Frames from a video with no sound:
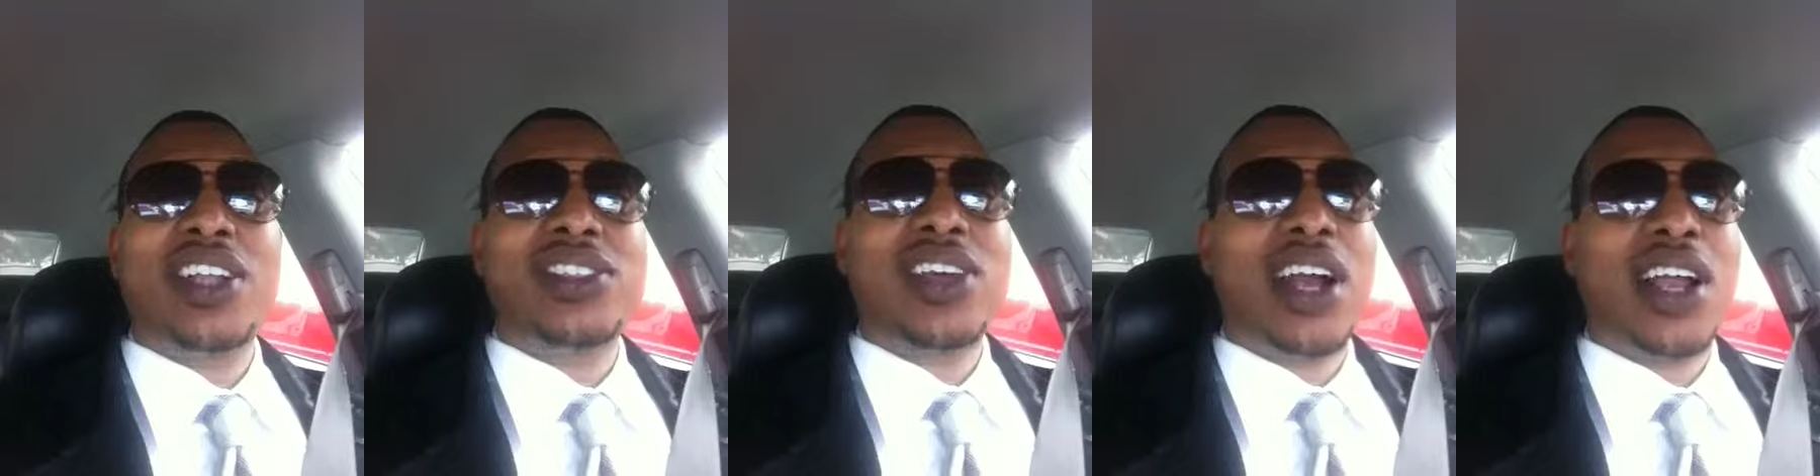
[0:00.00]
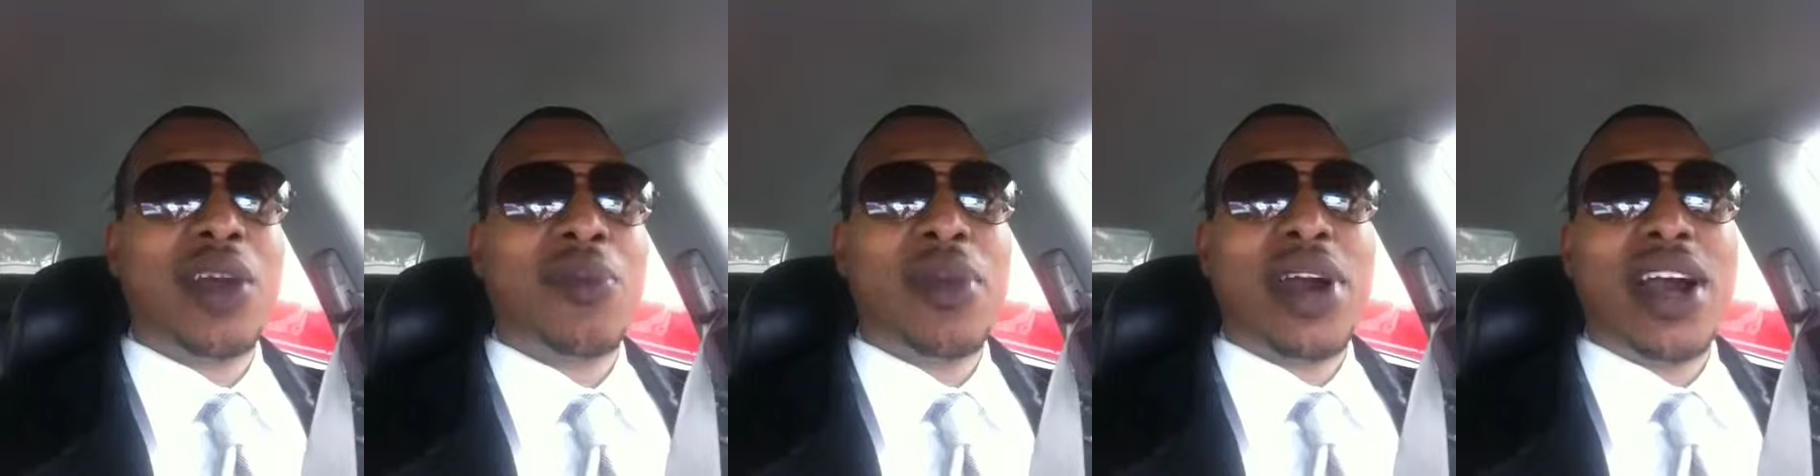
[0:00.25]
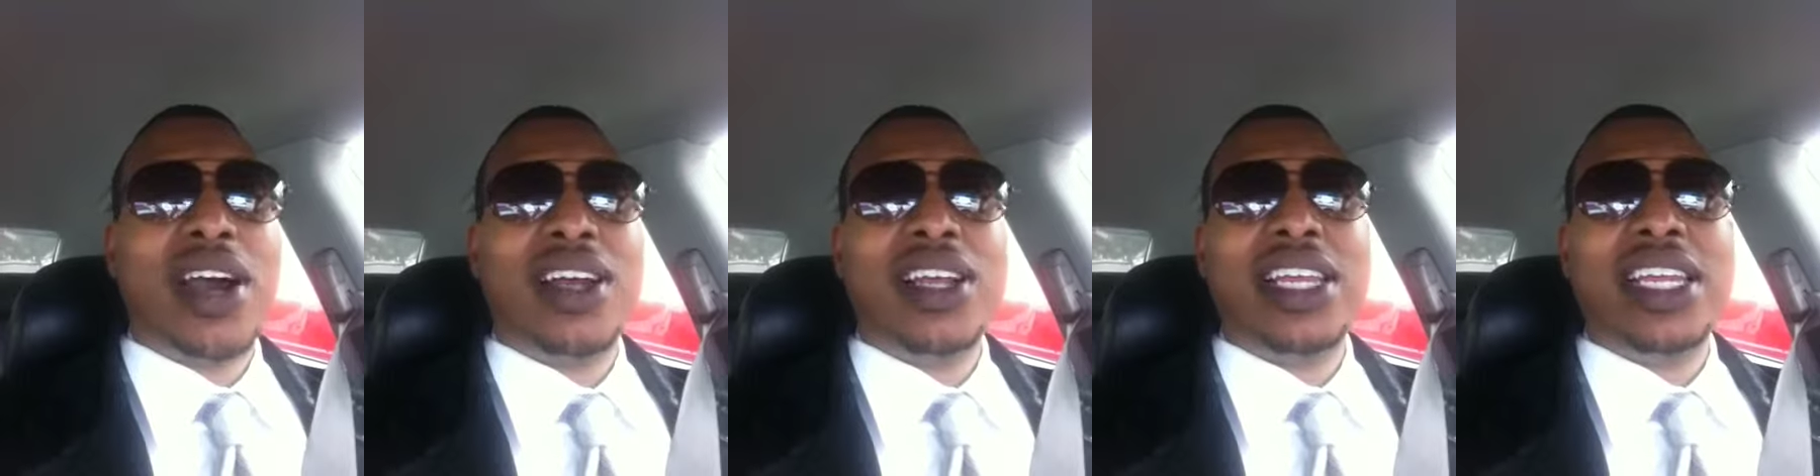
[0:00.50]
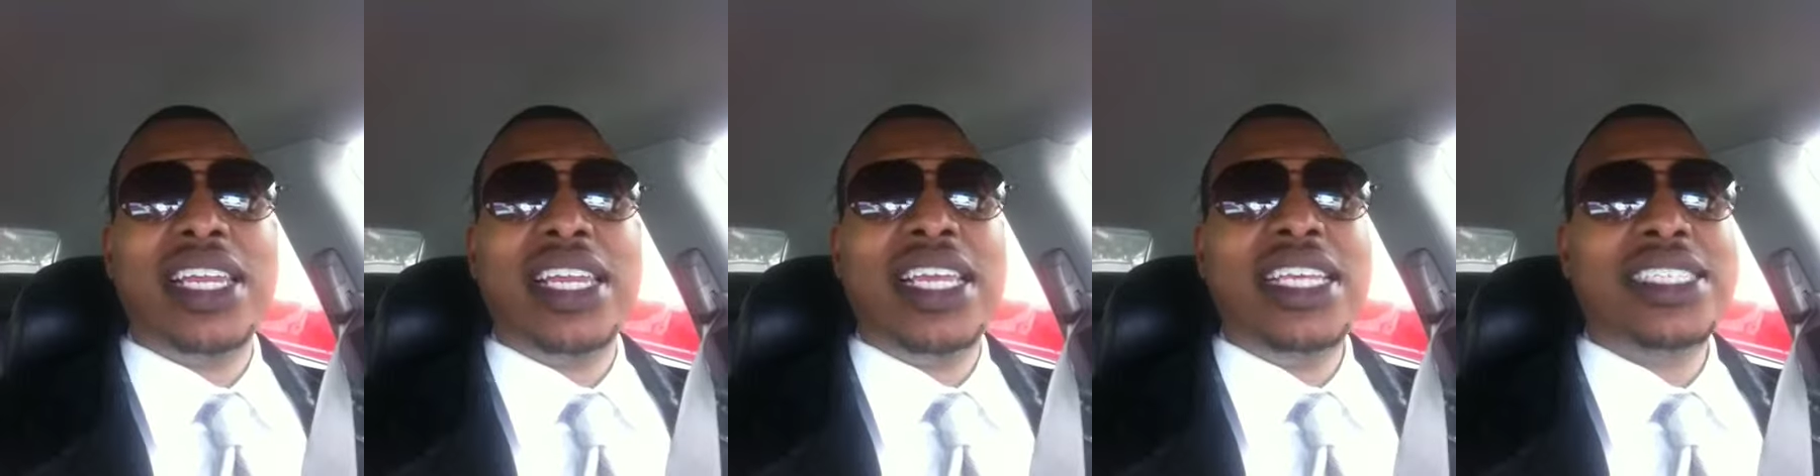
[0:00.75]
talking about,
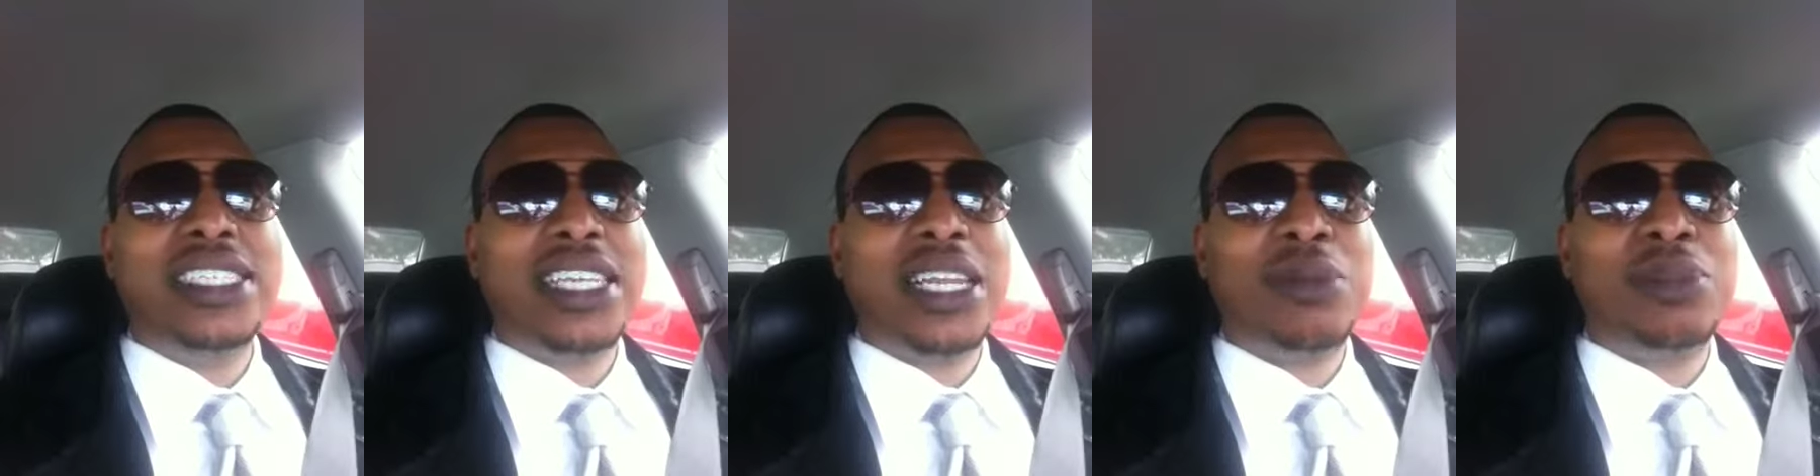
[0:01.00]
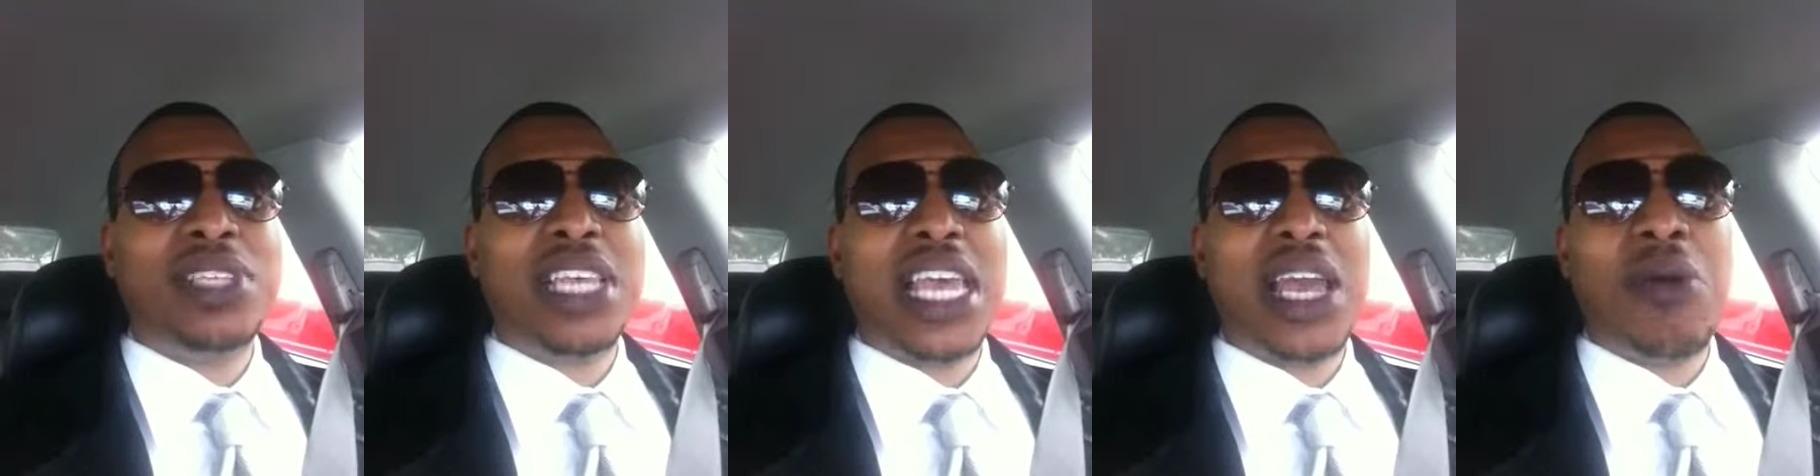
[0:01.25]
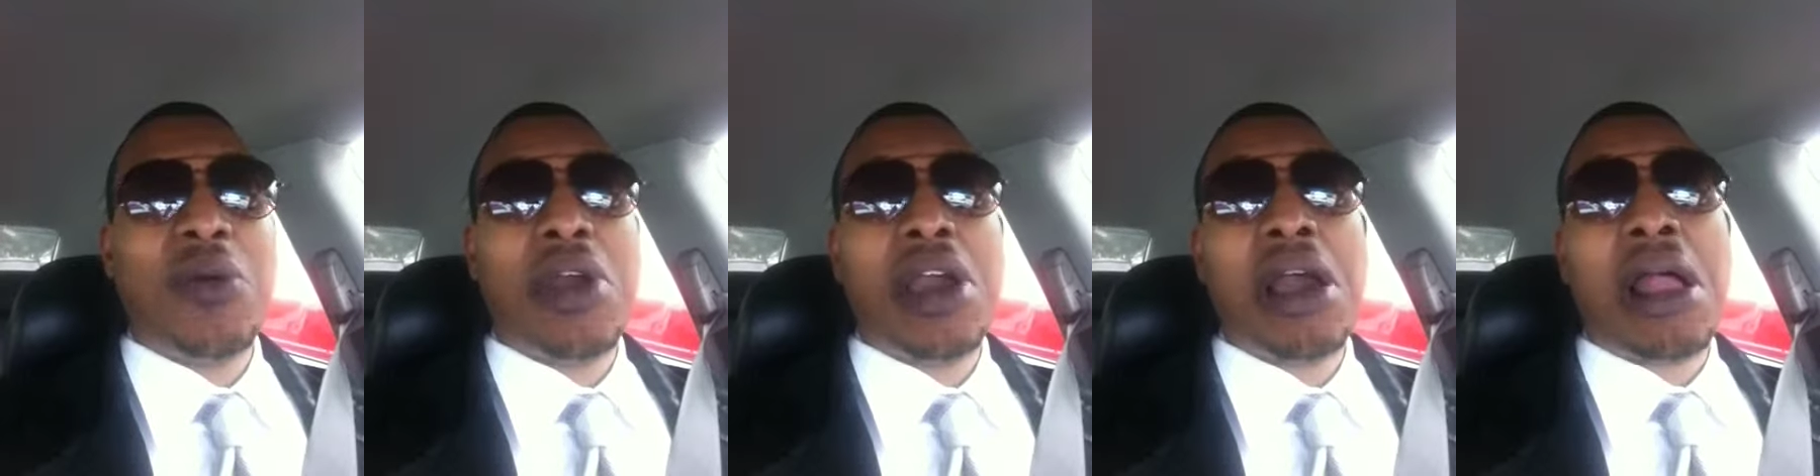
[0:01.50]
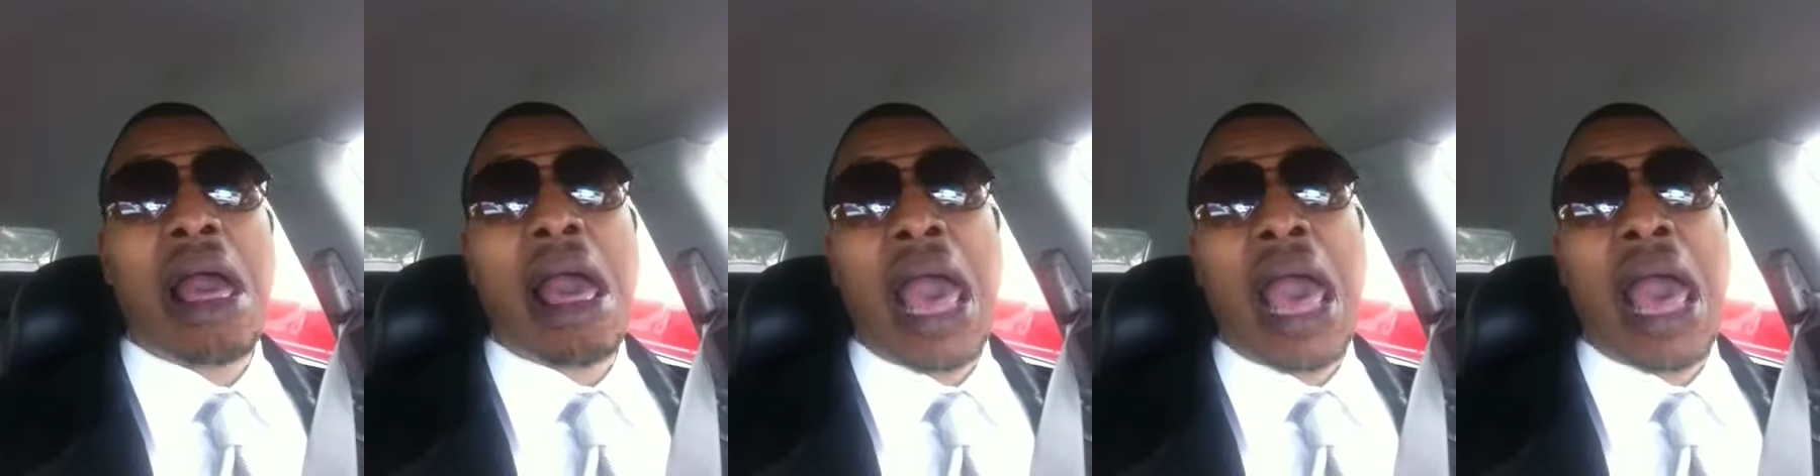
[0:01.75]
at least to them saying, well,